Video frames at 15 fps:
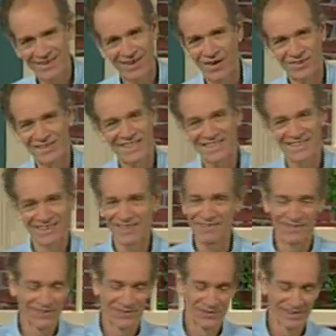a decent
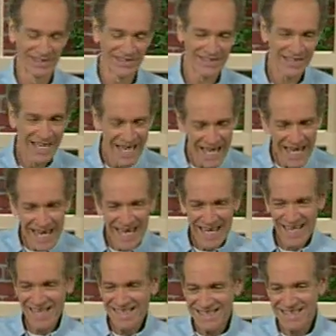living doing this.
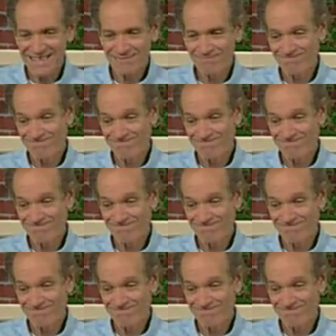And I said,